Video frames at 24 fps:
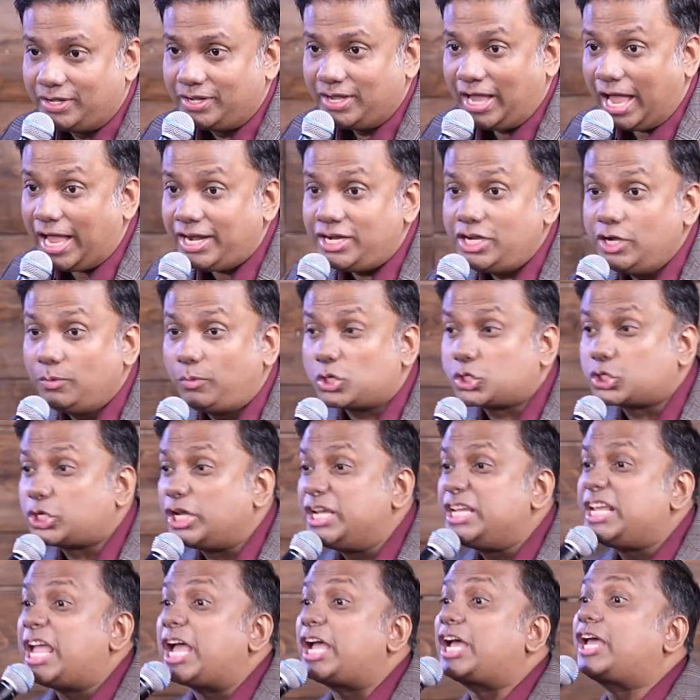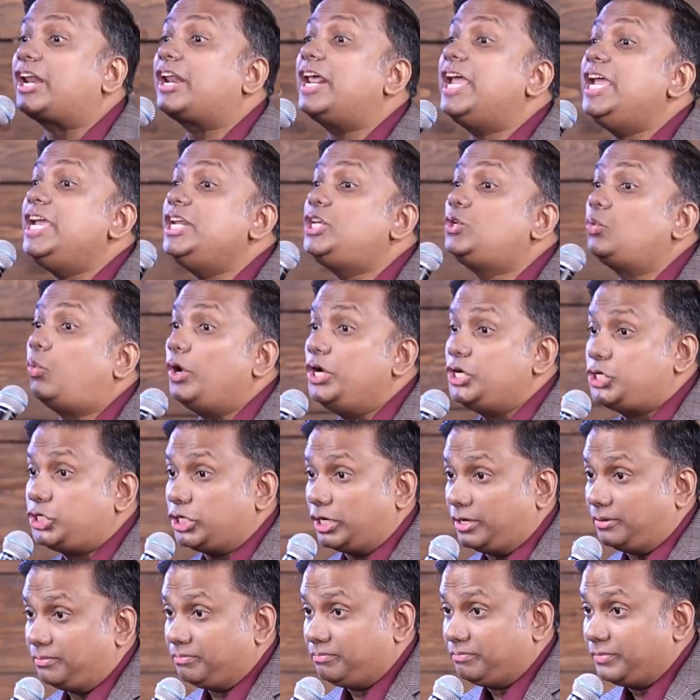And he was seeing a great
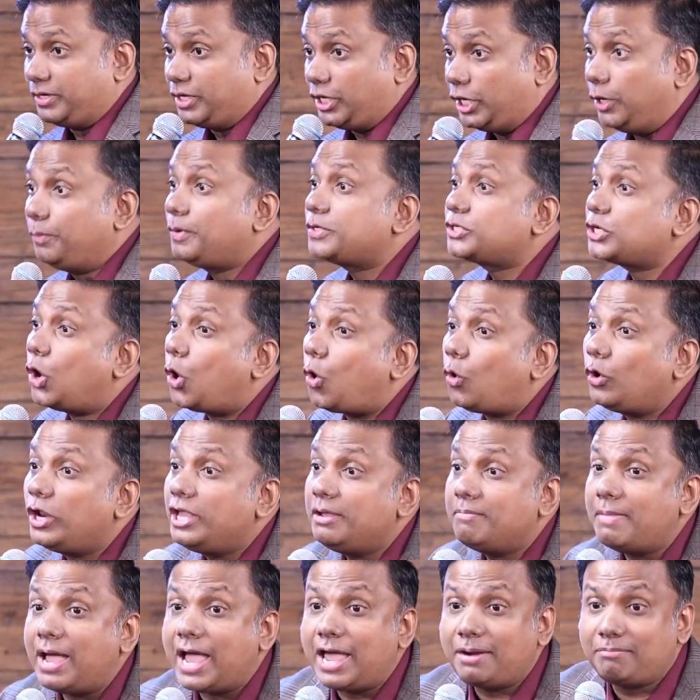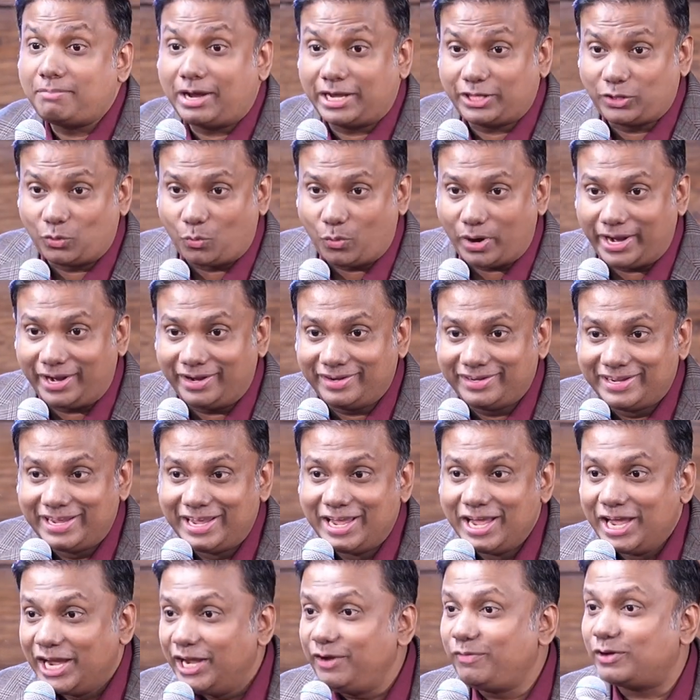vision. He was a holy man, by the way.
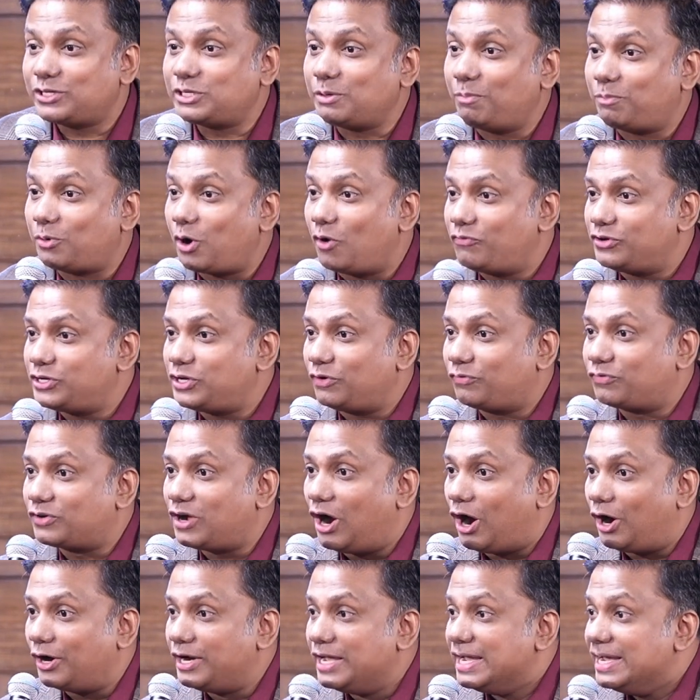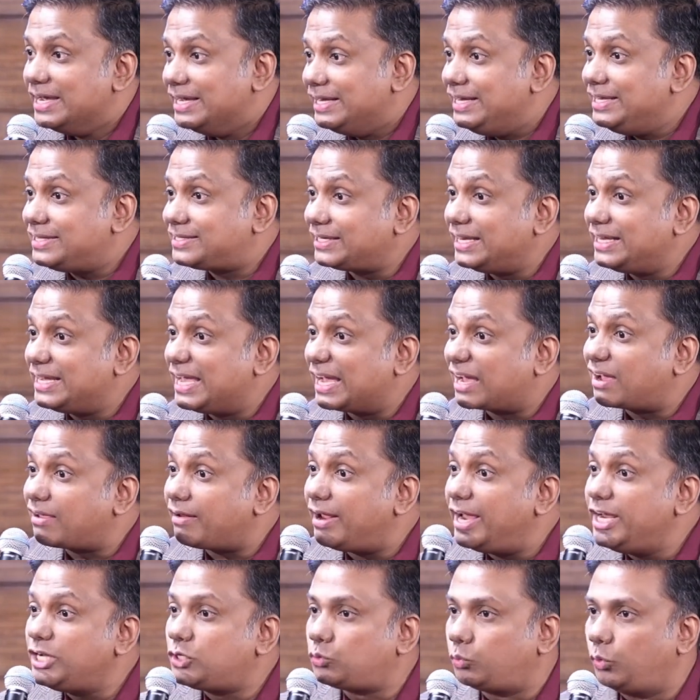He was a prophet of God. He's seeing a
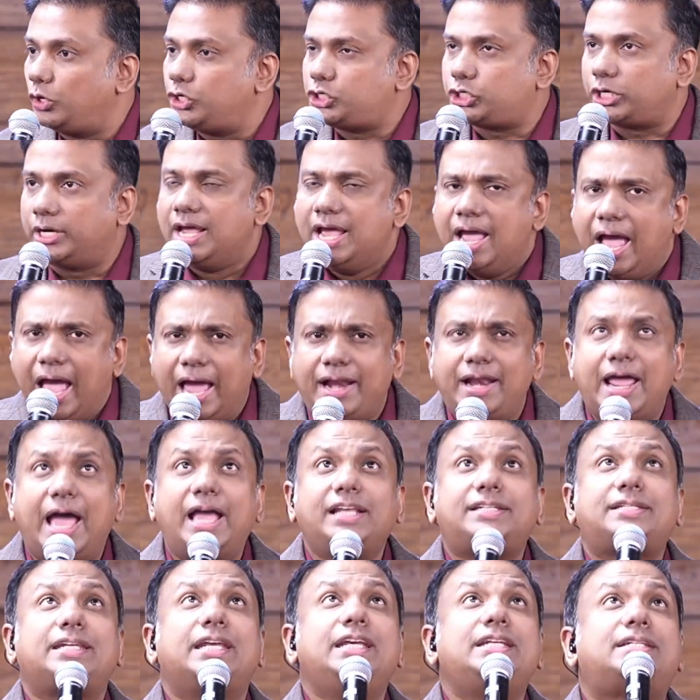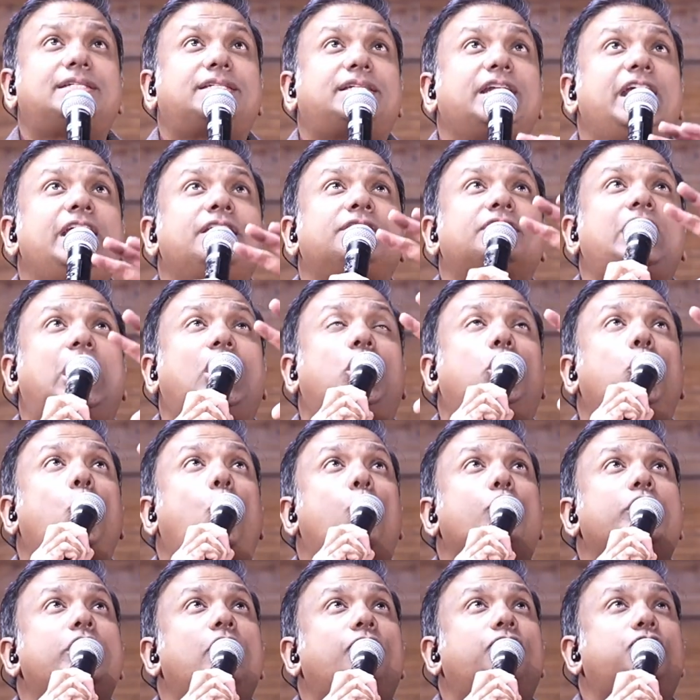great vision. And as he's seeing the
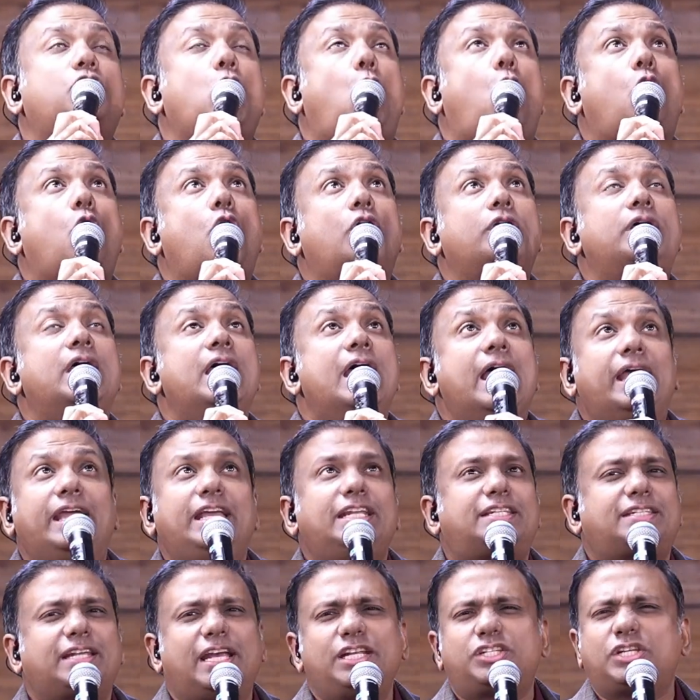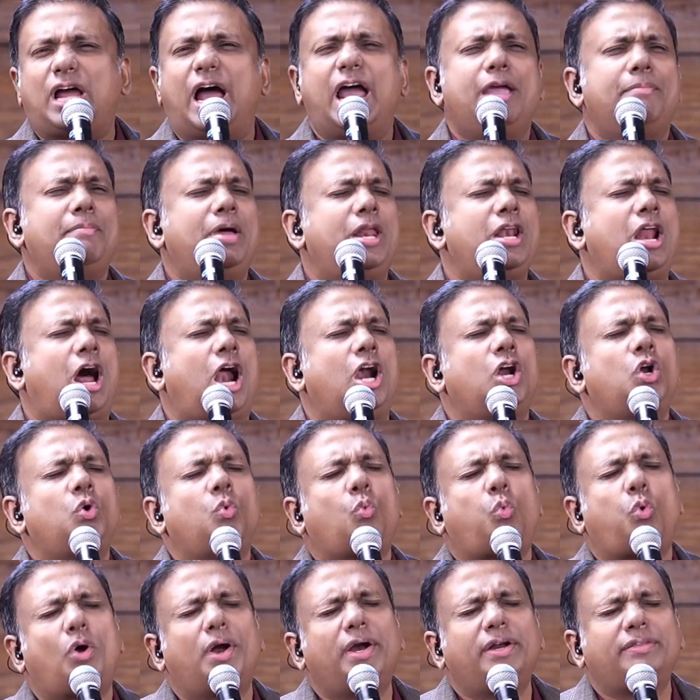glory of God, he says, I am an
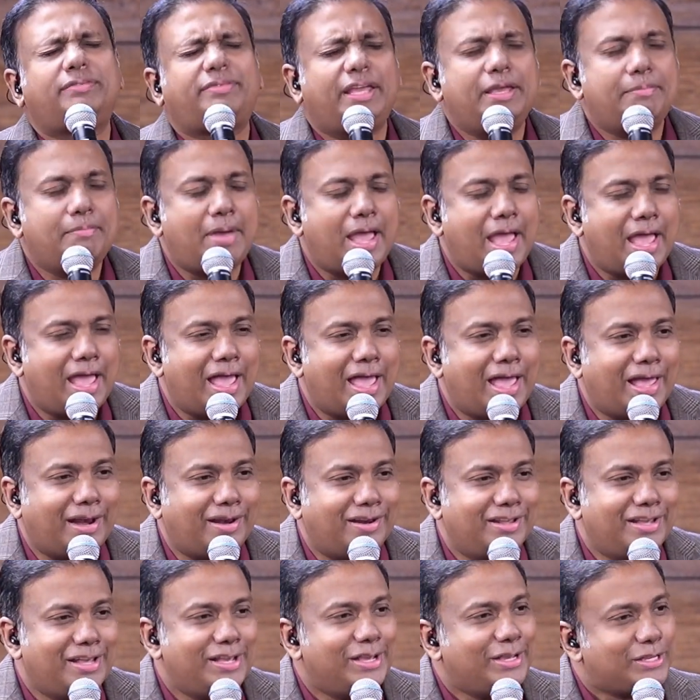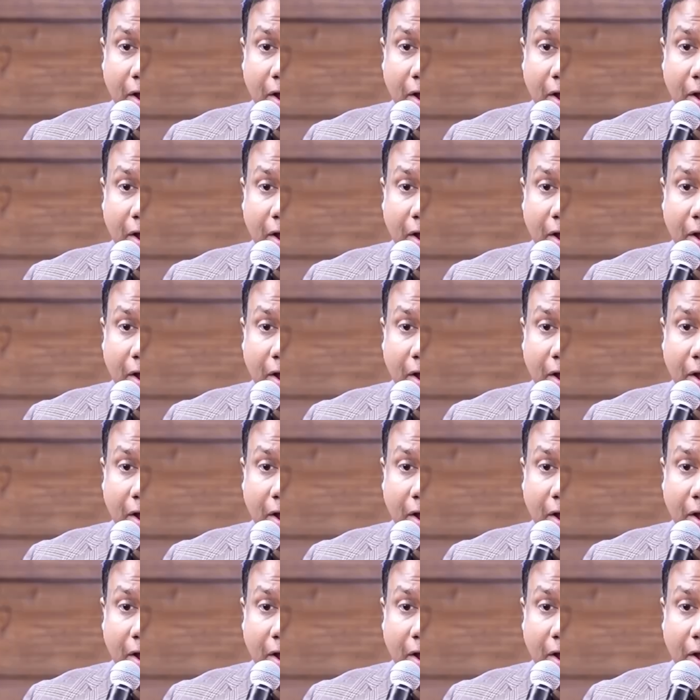unworthy man.